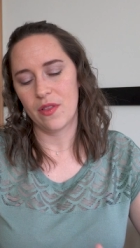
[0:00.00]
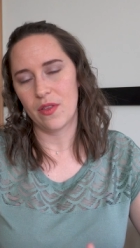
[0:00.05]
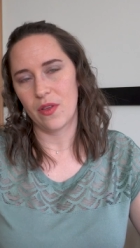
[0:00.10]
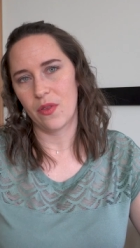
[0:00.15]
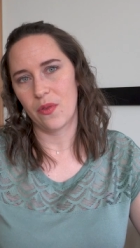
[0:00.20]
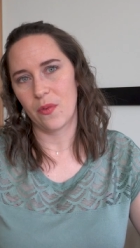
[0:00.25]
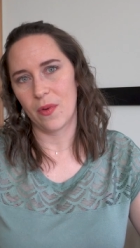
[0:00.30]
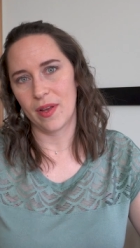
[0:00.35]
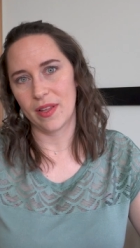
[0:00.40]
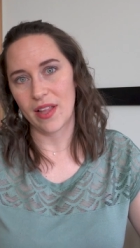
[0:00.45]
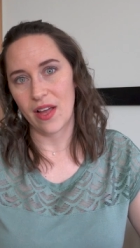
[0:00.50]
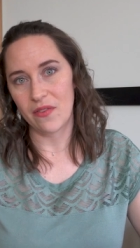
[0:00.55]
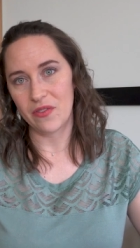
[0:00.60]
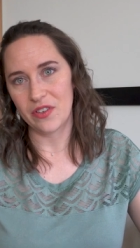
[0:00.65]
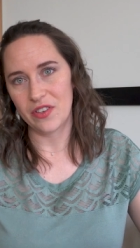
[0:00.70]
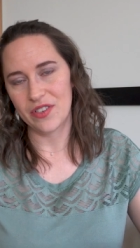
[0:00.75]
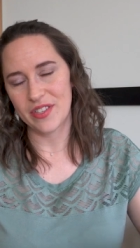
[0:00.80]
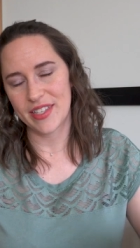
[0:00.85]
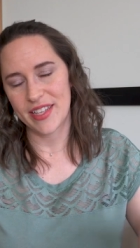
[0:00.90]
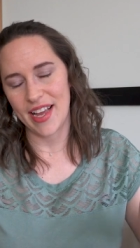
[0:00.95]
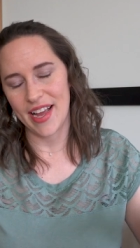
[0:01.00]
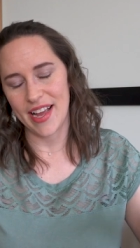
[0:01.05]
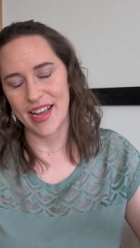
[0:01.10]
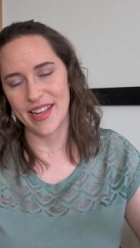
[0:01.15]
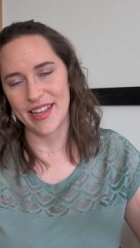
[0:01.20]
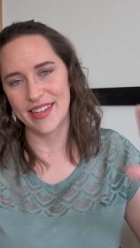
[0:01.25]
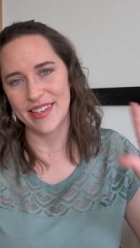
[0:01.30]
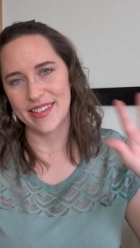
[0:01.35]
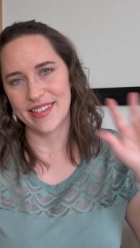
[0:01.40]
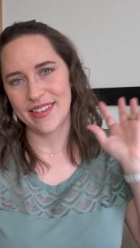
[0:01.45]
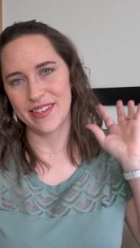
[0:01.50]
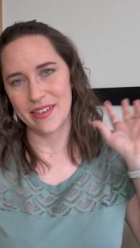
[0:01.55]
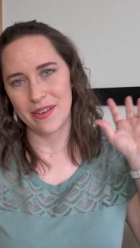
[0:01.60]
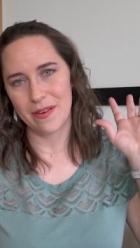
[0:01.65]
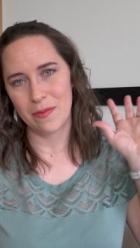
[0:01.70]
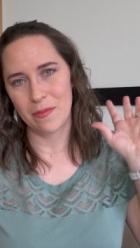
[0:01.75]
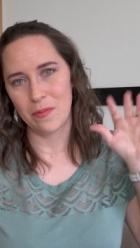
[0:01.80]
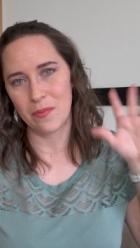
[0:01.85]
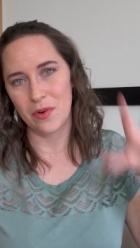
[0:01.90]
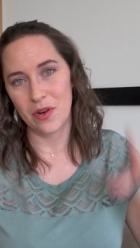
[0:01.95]
of the three levels and
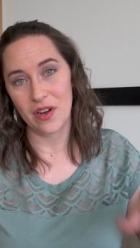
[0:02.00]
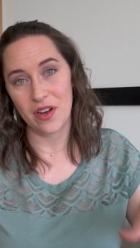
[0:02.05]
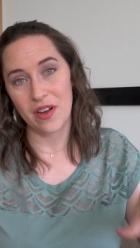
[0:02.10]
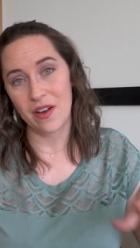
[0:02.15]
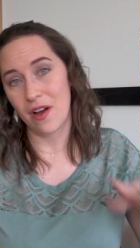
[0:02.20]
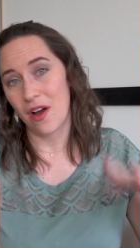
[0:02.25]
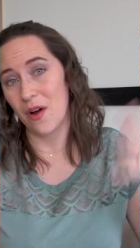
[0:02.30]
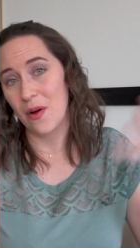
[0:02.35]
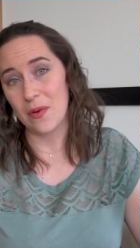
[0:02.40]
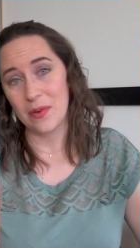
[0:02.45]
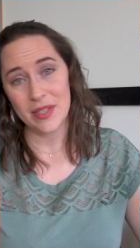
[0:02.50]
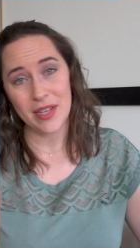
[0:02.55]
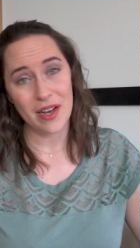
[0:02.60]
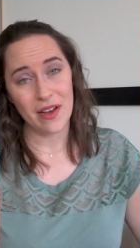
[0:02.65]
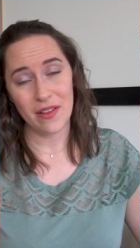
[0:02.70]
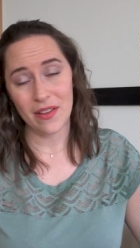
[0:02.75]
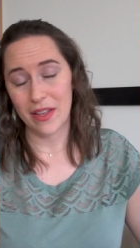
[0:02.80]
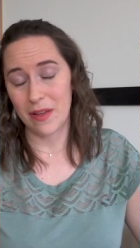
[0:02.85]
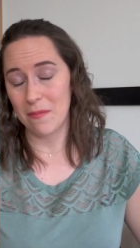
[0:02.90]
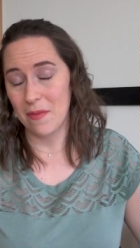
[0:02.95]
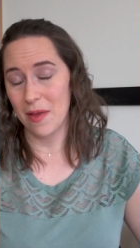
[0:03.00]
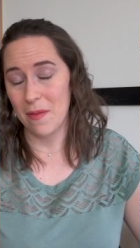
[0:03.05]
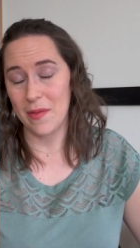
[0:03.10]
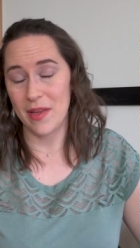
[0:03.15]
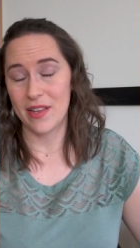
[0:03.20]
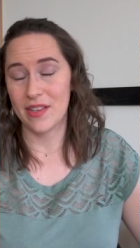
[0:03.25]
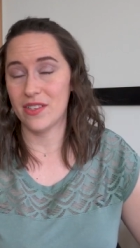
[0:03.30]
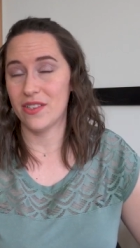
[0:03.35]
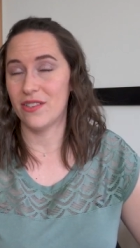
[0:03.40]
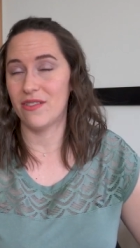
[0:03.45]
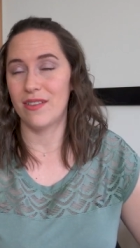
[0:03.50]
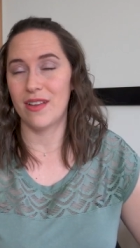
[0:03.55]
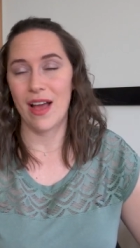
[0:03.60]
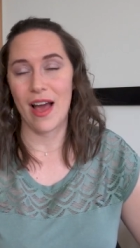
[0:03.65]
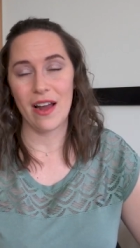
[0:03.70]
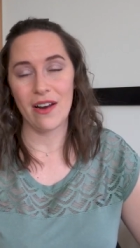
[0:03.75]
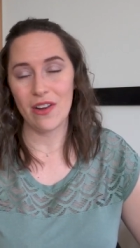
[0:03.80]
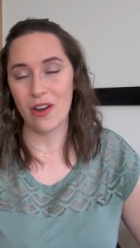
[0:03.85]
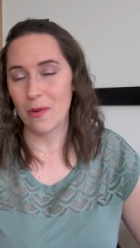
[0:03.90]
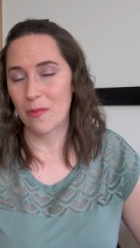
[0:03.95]
book a hotel that maybe is
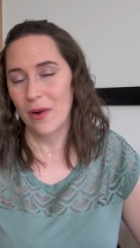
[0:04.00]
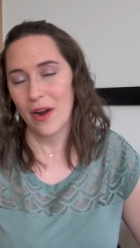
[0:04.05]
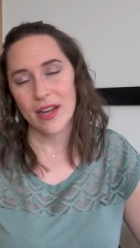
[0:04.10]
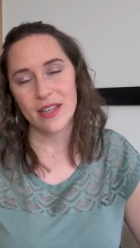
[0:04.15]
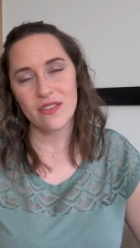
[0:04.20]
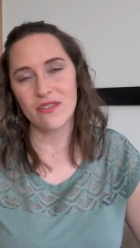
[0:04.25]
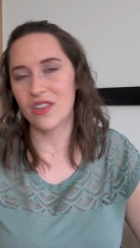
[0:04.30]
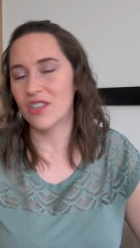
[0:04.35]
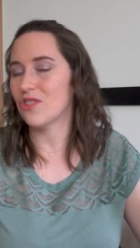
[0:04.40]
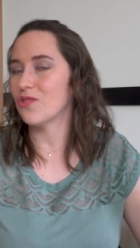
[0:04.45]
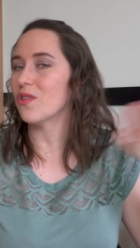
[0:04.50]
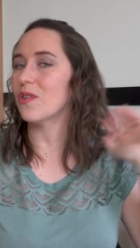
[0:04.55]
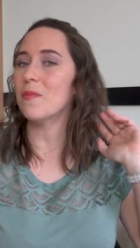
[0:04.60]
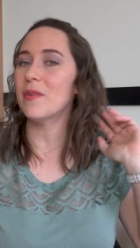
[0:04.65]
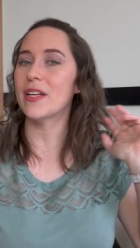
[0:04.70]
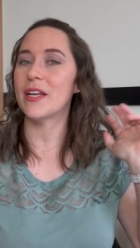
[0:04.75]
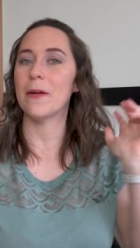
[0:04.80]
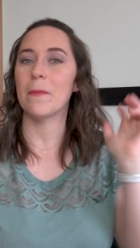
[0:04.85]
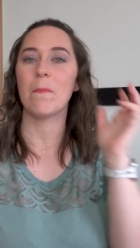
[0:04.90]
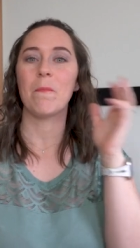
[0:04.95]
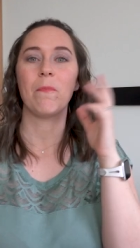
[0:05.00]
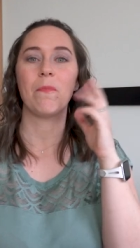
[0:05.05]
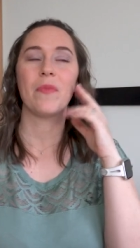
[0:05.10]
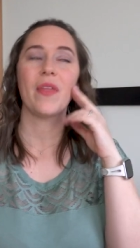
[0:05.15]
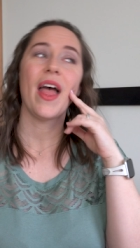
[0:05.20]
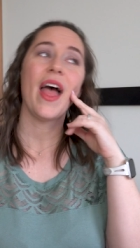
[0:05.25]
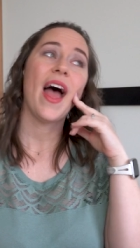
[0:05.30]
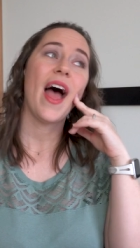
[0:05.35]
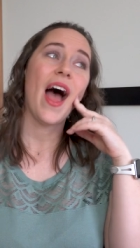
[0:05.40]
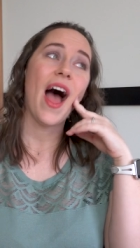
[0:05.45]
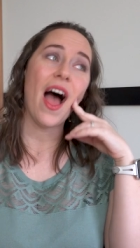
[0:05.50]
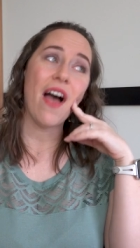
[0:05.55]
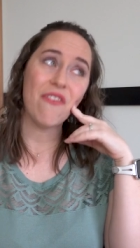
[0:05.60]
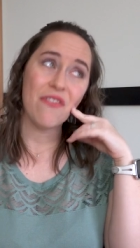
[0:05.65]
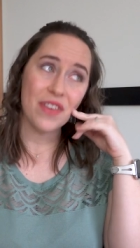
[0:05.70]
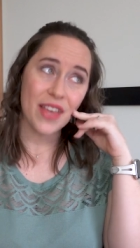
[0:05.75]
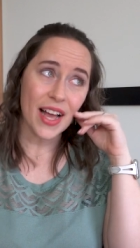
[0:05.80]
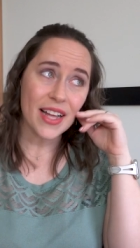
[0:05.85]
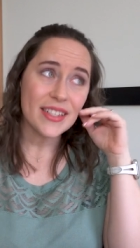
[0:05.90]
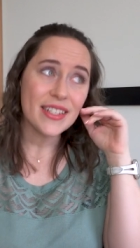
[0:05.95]
out of your price range normally.
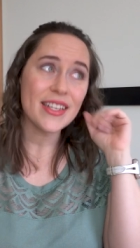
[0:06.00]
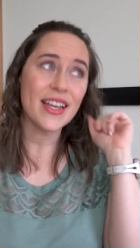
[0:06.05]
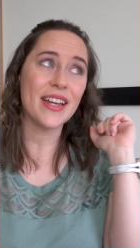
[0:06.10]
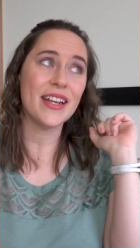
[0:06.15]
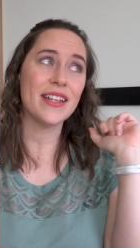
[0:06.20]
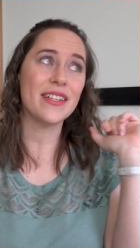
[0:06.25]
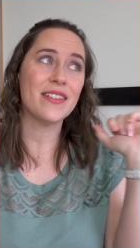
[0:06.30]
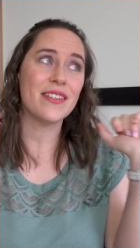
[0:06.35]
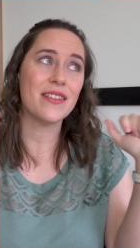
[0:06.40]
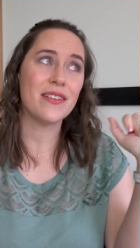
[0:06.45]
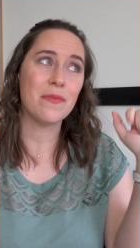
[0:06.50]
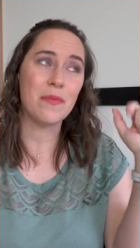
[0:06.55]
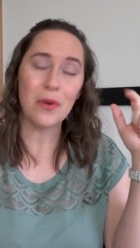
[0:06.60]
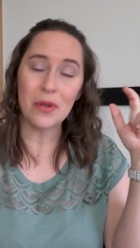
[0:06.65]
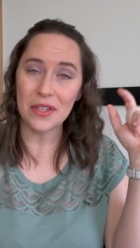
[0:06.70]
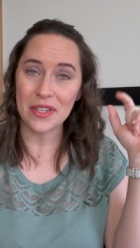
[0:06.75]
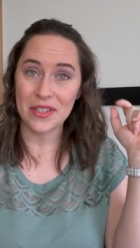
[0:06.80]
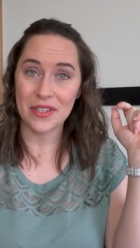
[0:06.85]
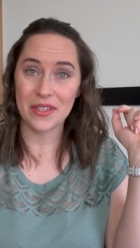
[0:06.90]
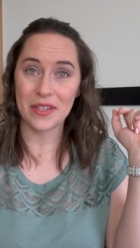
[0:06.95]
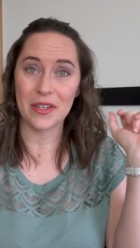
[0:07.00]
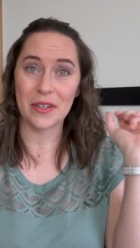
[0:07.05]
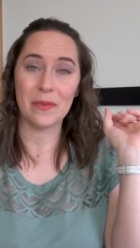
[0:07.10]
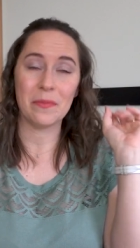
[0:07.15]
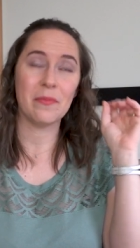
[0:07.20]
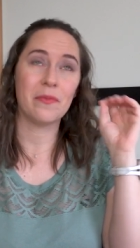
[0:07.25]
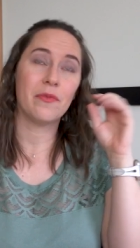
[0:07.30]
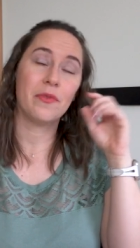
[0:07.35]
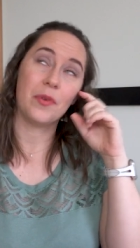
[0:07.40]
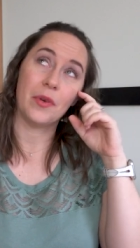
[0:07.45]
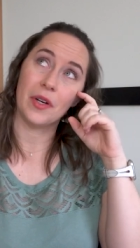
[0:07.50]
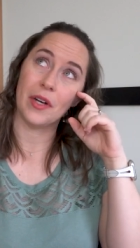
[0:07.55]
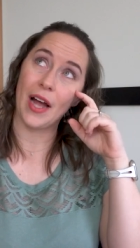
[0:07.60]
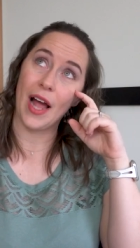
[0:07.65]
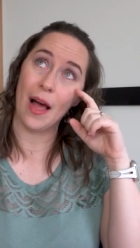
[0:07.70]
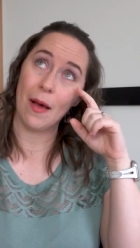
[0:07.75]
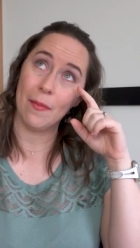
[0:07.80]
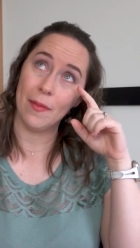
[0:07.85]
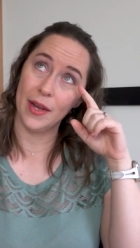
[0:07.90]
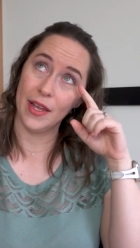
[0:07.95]
I've yet to get into the Pulitzer for
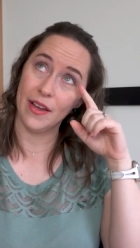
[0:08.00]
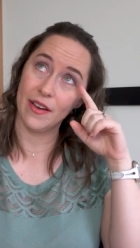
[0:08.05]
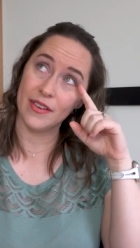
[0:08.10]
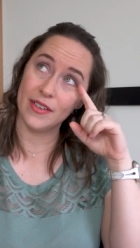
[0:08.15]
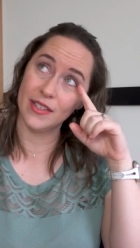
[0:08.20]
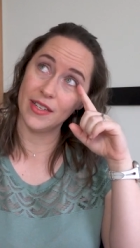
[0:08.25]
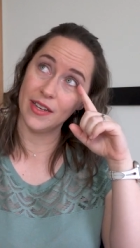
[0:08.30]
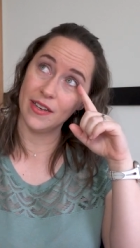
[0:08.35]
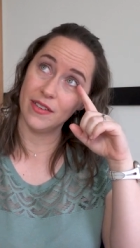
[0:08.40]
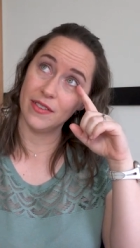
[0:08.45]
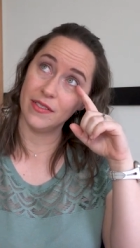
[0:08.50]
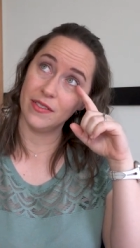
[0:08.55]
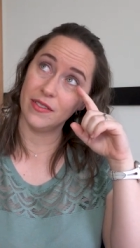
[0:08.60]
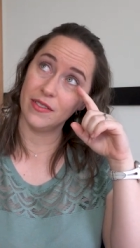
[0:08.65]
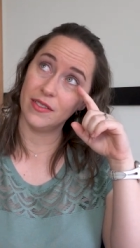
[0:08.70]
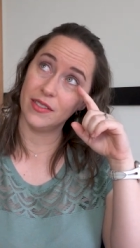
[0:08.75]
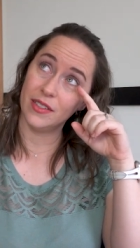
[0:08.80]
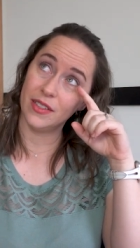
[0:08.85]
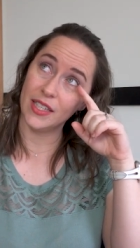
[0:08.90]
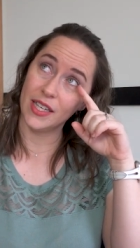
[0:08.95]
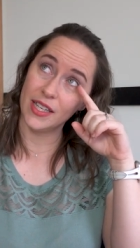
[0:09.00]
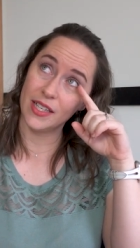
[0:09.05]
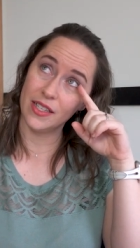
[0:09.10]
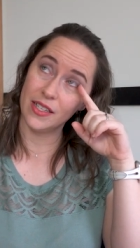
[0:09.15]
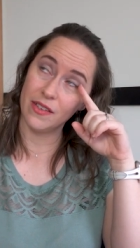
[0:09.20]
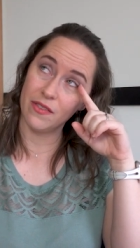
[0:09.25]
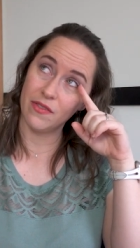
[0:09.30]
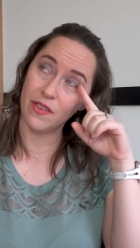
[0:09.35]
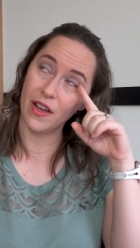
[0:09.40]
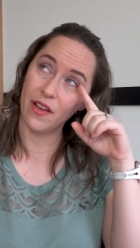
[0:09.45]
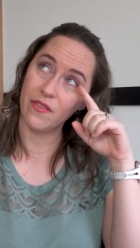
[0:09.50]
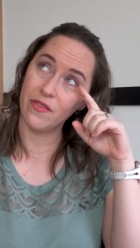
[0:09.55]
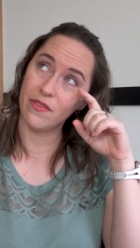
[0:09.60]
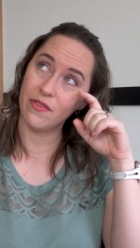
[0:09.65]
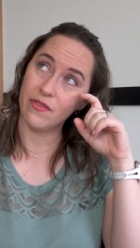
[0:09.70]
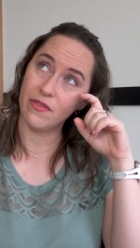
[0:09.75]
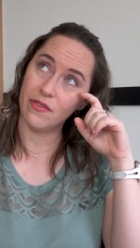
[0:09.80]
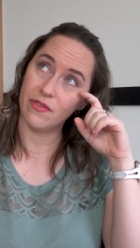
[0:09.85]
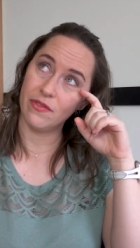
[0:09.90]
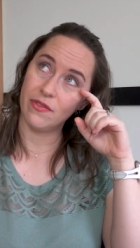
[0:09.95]
how many years now? Six, five,
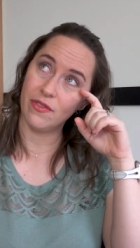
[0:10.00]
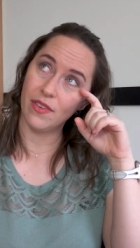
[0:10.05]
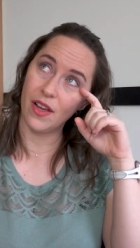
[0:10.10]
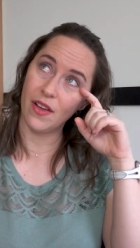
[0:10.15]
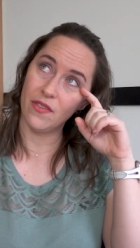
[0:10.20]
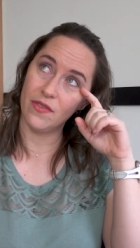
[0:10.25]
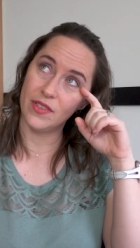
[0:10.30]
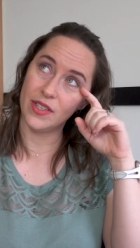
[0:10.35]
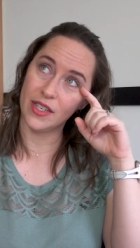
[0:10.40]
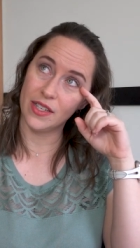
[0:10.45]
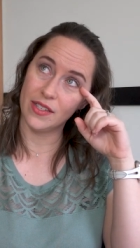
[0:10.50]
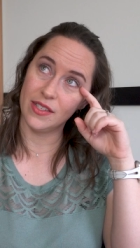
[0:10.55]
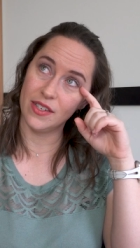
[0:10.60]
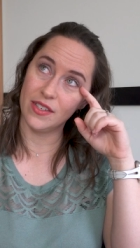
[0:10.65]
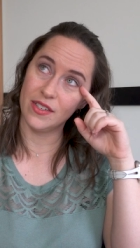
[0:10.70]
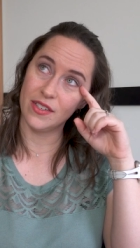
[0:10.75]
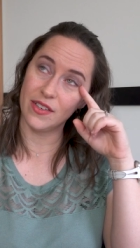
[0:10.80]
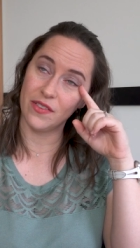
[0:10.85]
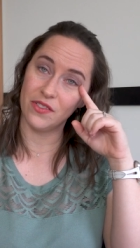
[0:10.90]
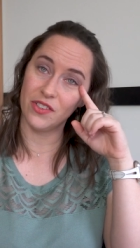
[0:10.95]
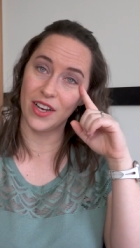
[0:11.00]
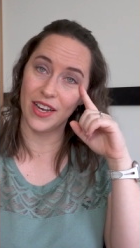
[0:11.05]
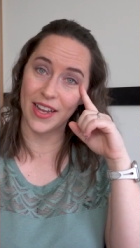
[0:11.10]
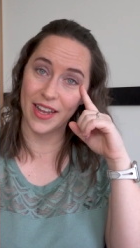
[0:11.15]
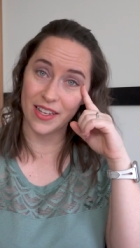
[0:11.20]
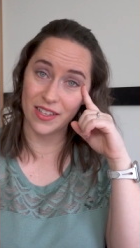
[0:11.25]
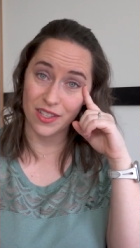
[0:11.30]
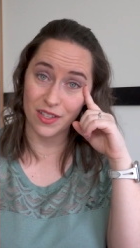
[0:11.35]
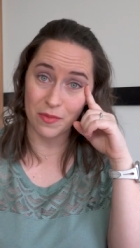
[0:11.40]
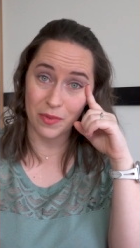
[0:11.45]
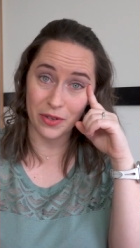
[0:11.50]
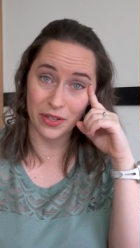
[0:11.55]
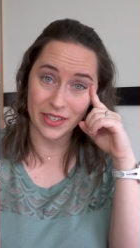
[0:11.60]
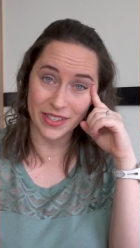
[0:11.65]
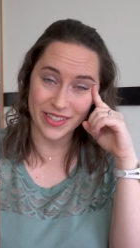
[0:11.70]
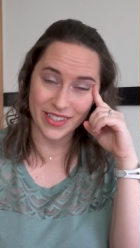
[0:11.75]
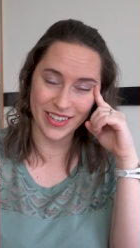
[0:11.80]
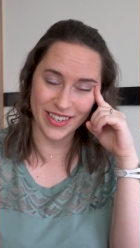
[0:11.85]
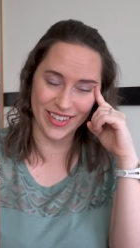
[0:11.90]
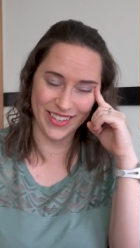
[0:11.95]
five, six years I've tried to get into the Pulitzer.